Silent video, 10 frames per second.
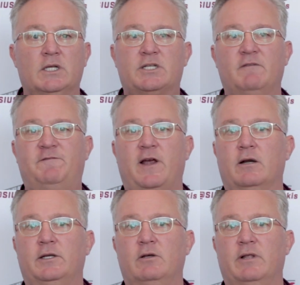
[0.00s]
Well, it's
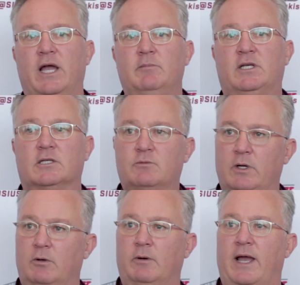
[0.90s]
unfair to do that because
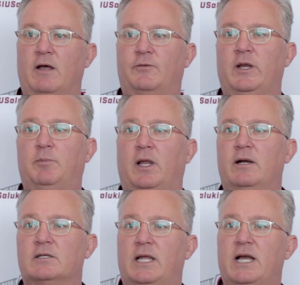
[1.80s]
we were without three
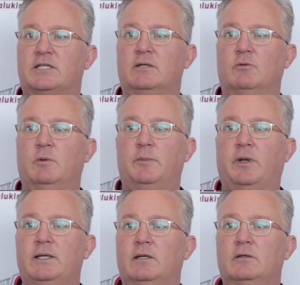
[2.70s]
players last year when we
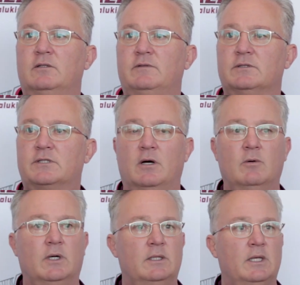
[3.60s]
played to Louisville.
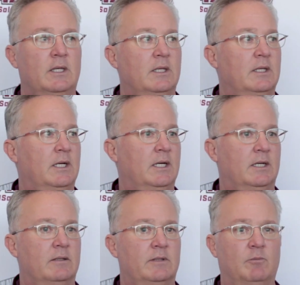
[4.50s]
So,
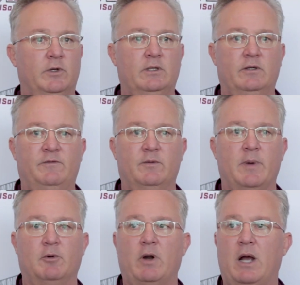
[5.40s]
if you
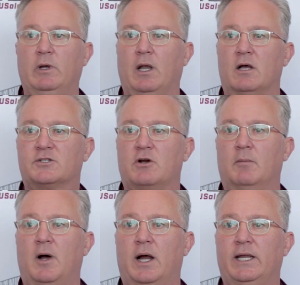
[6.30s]
remember right, we lost
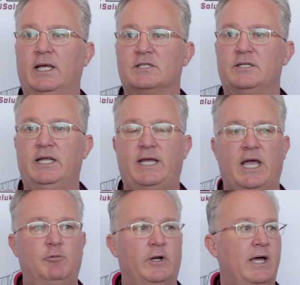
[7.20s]
Armand. He had his
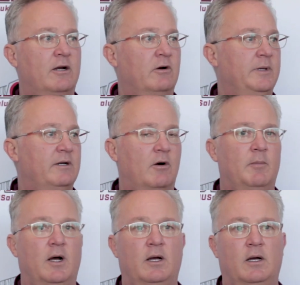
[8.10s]
kneecap went out on him
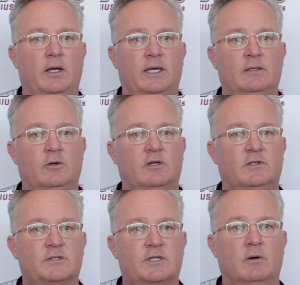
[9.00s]
at
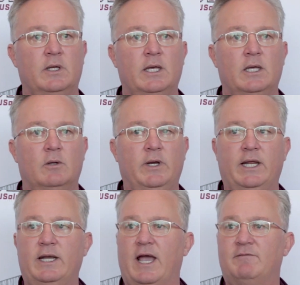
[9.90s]
Louisville. So we
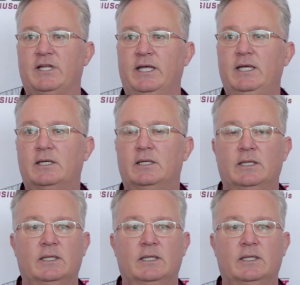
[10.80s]
didn't have Teak.